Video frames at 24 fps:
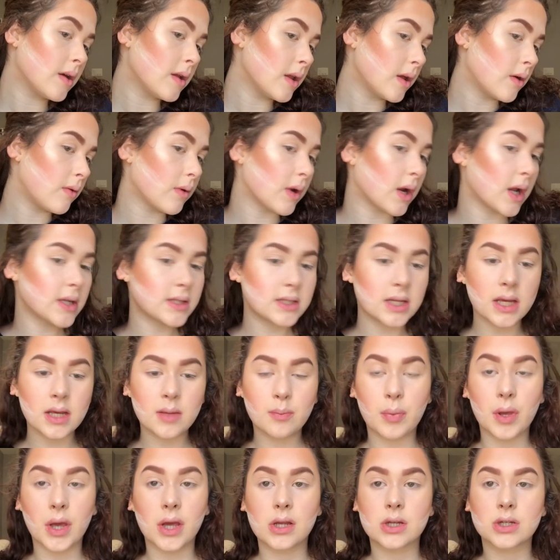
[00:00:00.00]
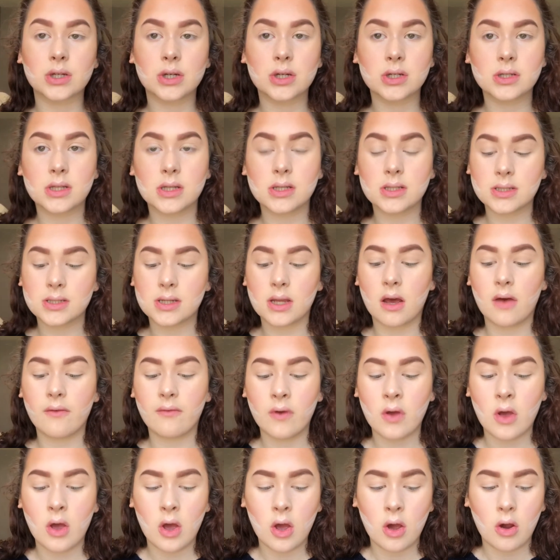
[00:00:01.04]
Like when I take pictures and
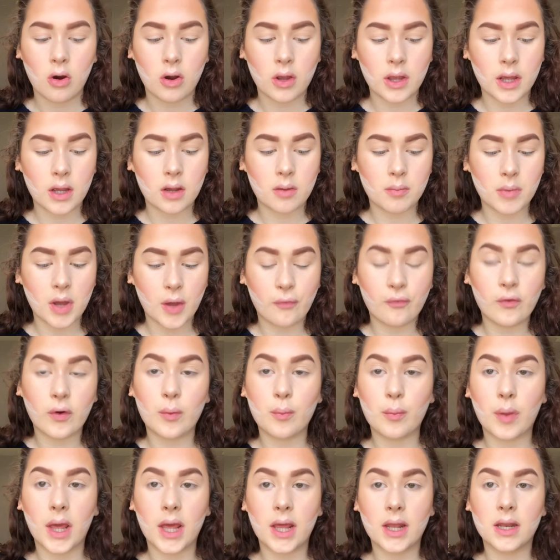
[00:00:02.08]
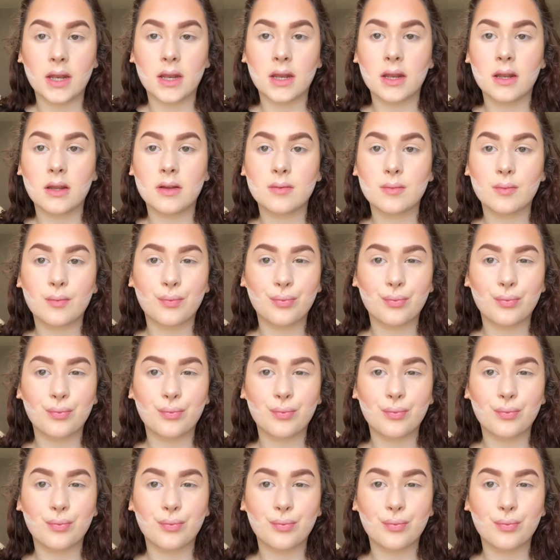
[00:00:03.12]
stuff, or like my friend Peyton,